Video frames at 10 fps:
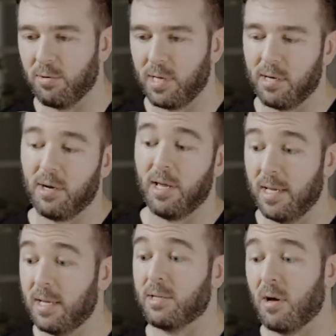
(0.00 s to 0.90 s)
Tiarna
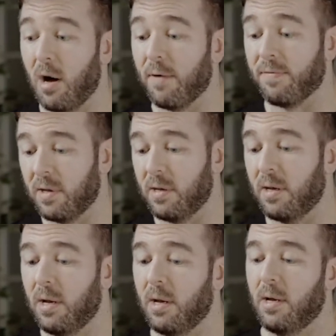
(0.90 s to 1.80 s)
is often
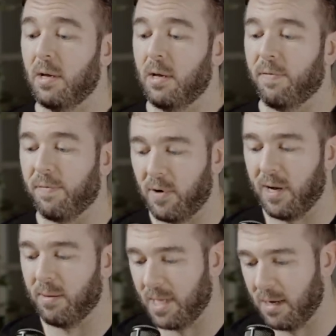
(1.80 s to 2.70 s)

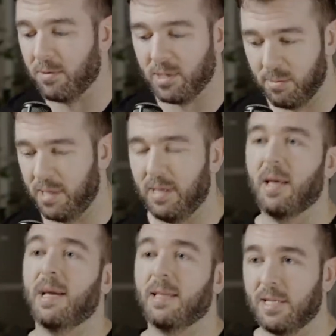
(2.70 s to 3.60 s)
framed out to be
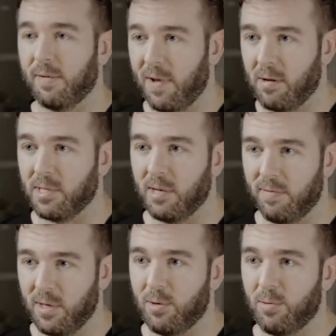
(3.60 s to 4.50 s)
like this fountain of
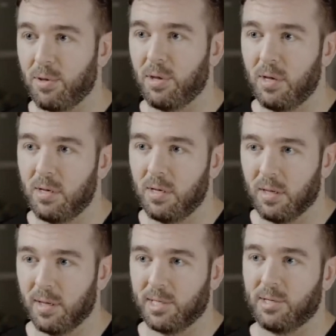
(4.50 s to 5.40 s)
youth
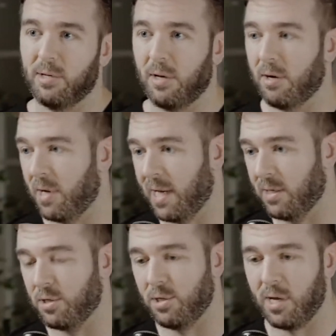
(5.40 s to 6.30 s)
elixir, you know,
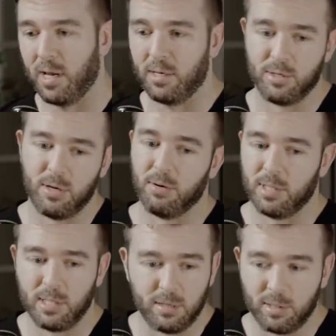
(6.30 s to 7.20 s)
HGH. Oh,
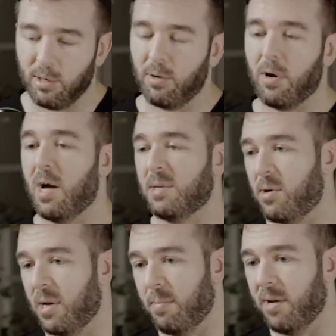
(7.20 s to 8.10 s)
it's, you know, so cost
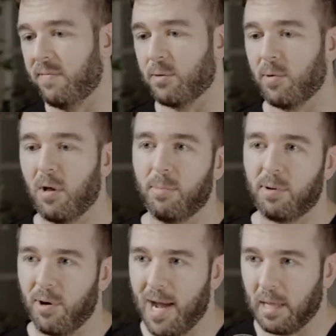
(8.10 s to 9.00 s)
prohibitive. It's what all the
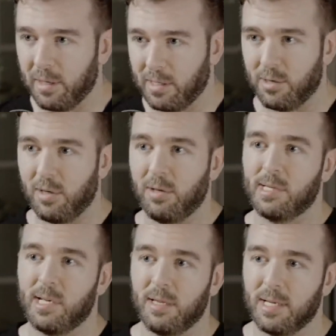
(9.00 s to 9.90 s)
pro athletes are
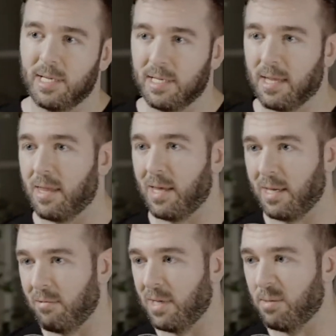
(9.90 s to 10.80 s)
using. This is the thing
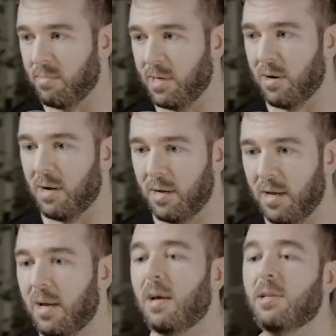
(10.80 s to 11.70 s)
you need to be on
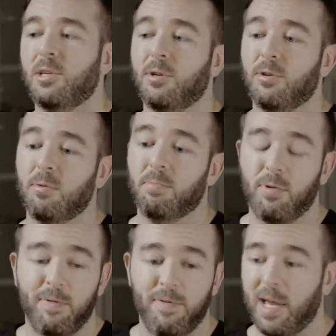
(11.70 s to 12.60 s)
to
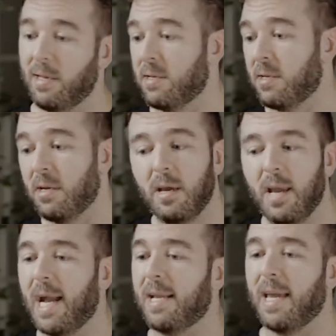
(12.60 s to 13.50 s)
prevent
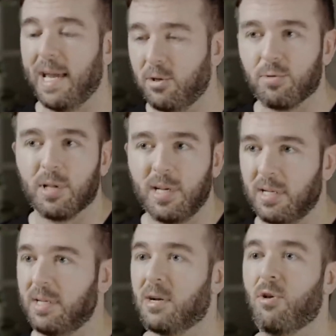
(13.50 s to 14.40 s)
any age
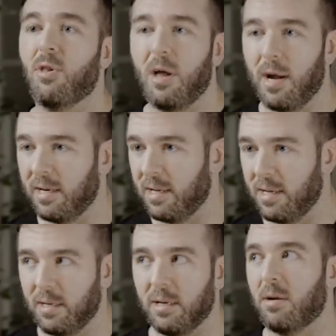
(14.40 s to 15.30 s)
related decline
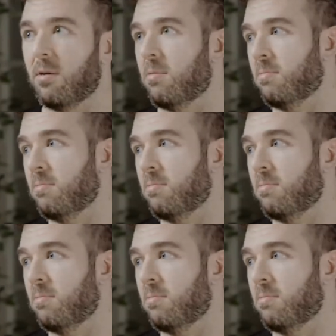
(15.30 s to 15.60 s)
in, you know,